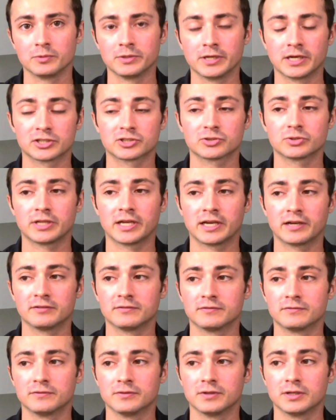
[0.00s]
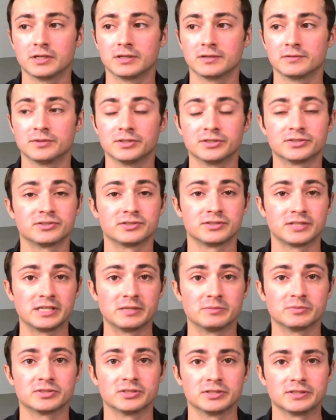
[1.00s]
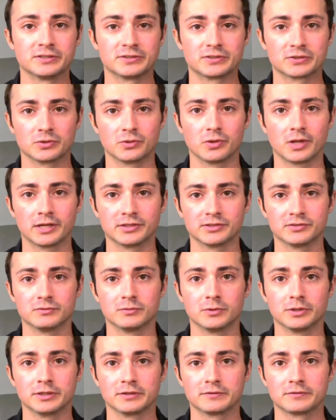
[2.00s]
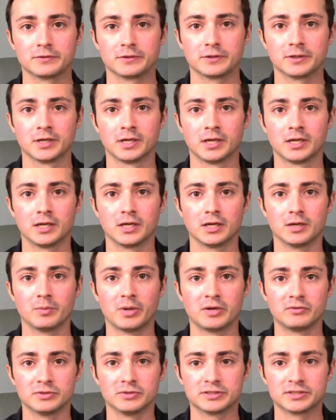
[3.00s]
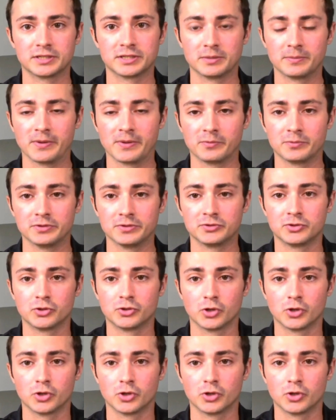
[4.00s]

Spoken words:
We actually have the same statistical odds of winning for every setup that we